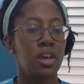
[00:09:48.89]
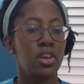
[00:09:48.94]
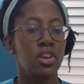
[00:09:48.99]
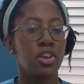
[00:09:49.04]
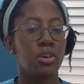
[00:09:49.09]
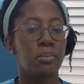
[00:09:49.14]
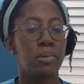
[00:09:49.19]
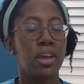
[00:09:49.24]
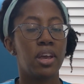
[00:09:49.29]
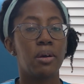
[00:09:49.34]

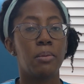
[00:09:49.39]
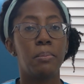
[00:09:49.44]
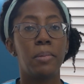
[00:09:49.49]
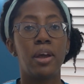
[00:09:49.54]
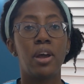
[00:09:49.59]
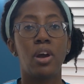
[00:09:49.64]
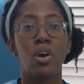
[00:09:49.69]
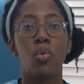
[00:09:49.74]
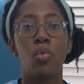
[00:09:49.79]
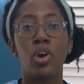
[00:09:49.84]
You can make
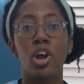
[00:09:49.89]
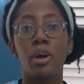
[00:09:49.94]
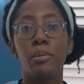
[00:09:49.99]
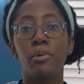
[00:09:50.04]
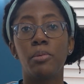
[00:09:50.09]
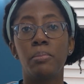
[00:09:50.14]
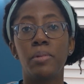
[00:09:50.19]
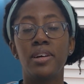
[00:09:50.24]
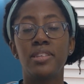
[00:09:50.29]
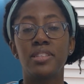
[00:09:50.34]
a
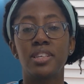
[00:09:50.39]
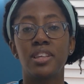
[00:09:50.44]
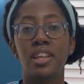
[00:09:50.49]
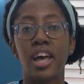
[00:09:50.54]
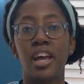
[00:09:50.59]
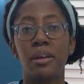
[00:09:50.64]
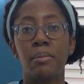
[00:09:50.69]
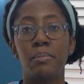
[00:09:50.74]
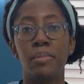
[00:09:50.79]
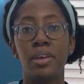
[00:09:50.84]
wearable muslin
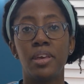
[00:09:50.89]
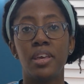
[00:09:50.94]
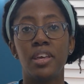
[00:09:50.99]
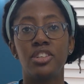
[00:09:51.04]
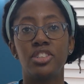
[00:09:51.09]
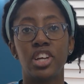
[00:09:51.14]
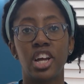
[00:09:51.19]
like me and